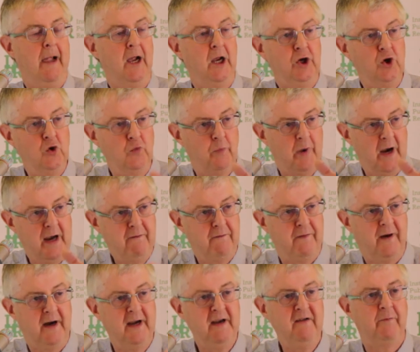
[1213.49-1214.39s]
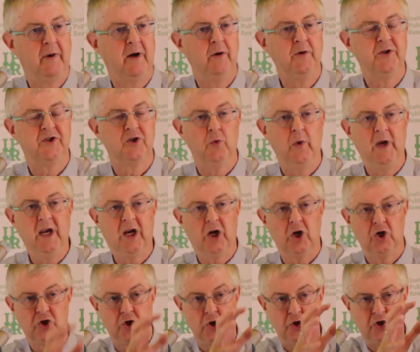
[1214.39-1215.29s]
You pay £5 a
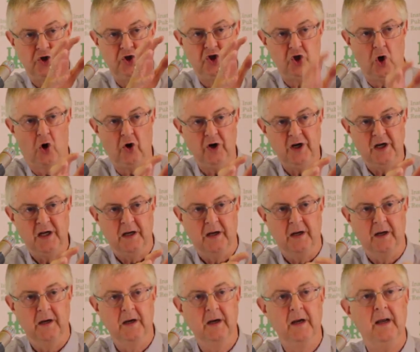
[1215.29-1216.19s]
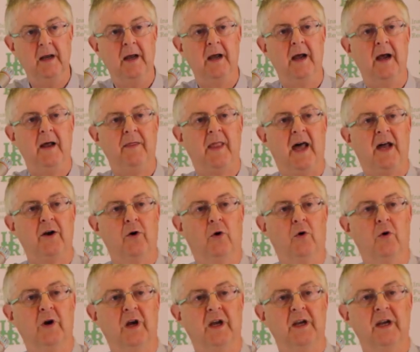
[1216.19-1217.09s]
week to join that
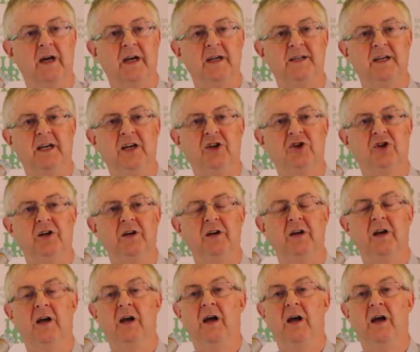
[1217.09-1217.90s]
organisation,